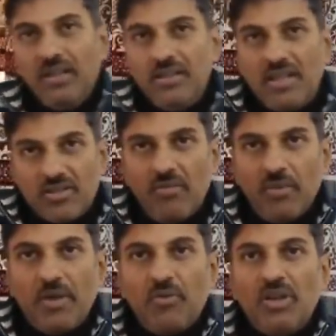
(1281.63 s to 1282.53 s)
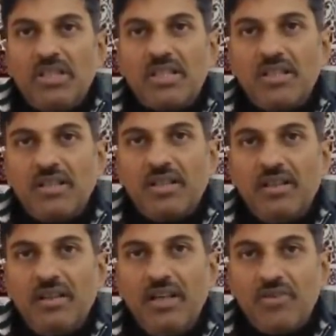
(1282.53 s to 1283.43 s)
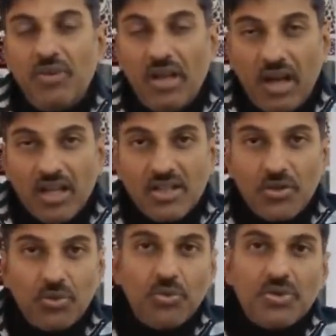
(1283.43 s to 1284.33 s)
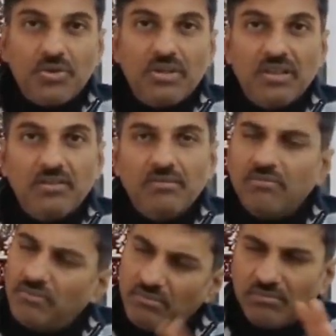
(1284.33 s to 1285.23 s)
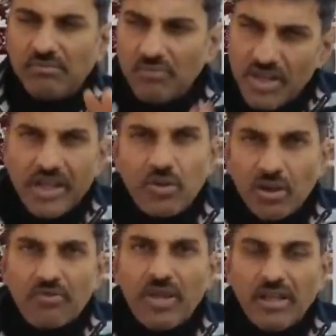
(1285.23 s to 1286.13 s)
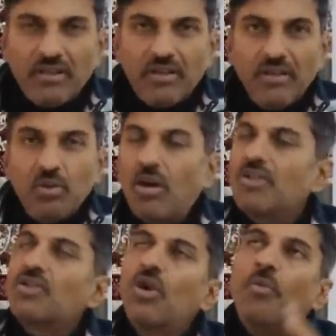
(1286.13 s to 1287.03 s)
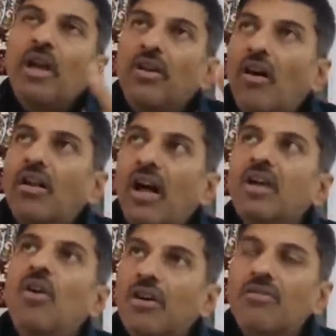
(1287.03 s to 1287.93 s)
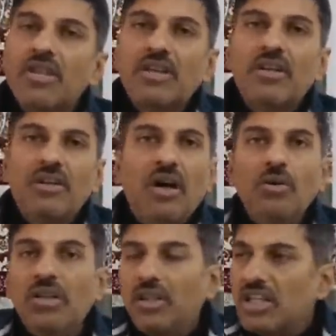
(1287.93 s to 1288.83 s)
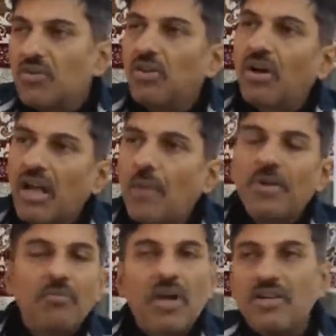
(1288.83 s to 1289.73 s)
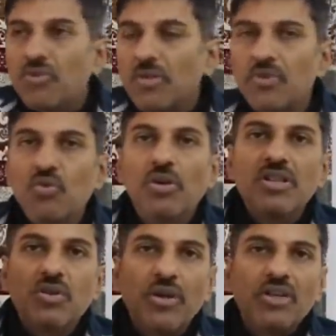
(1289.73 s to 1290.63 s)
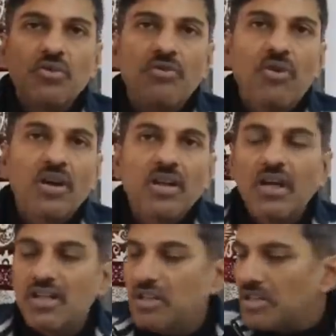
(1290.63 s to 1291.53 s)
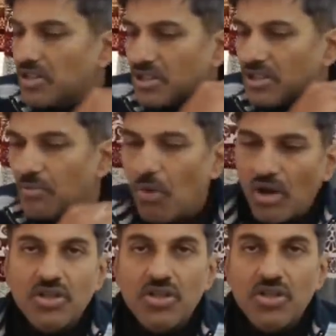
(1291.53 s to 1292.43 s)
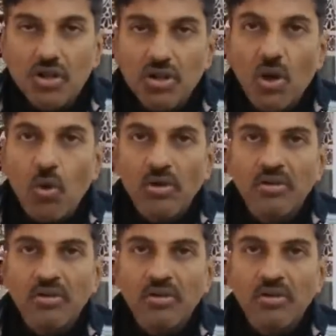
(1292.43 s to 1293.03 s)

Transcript: Just remember my words. It will ask you to do so. Take it, okay, fine. Do not just, oh my God, I got rejected, now the things will not happen. My dream towards going to a foreign country is demolished. No.